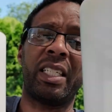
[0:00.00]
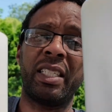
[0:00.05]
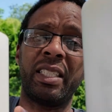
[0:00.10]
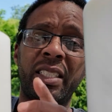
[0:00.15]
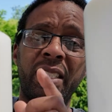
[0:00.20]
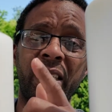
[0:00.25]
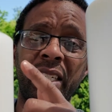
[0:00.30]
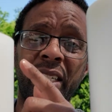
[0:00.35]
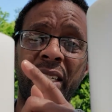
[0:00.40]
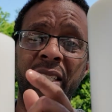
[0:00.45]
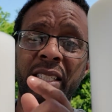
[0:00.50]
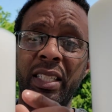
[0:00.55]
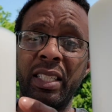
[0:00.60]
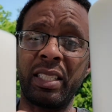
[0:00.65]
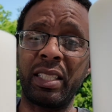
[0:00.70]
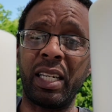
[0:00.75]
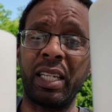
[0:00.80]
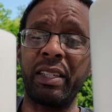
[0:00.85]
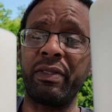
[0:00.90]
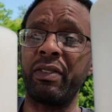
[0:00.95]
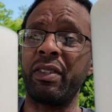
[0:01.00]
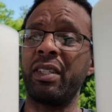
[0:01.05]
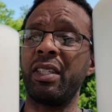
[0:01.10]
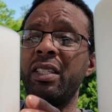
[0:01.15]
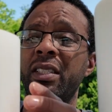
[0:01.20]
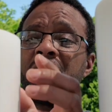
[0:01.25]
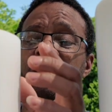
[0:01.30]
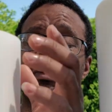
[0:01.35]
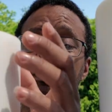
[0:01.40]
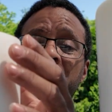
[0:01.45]
you can see, it's not even,
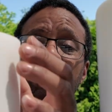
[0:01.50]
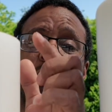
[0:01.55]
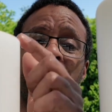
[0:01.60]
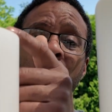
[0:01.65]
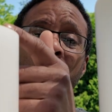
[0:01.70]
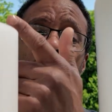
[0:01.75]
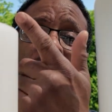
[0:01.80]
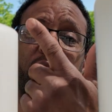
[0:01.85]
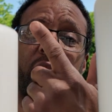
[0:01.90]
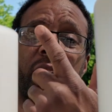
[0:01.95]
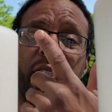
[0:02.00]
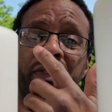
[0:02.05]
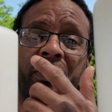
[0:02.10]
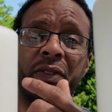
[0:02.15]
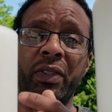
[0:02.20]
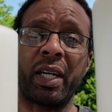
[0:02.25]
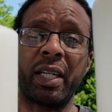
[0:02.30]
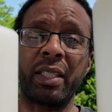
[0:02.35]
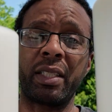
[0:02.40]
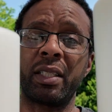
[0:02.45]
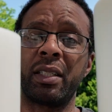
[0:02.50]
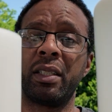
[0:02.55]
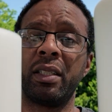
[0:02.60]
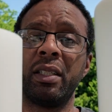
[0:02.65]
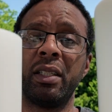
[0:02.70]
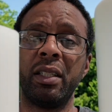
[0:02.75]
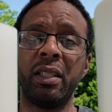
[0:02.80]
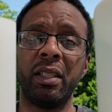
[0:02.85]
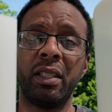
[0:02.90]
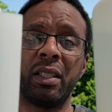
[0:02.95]
the roll's not even right.
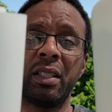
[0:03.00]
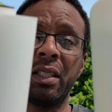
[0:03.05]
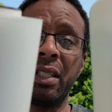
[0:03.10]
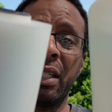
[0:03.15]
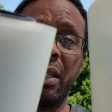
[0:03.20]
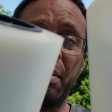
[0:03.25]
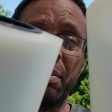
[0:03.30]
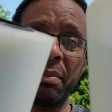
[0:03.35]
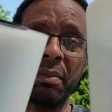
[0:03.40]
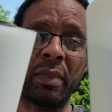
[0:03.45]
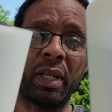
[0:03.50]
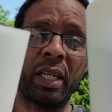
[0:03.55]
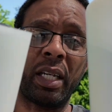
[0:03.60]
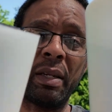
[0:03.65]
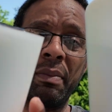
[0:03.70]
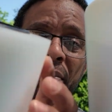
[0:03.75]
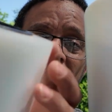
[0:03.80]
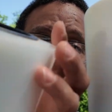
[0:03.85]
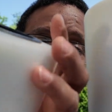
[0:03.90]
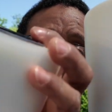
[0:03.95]
I keep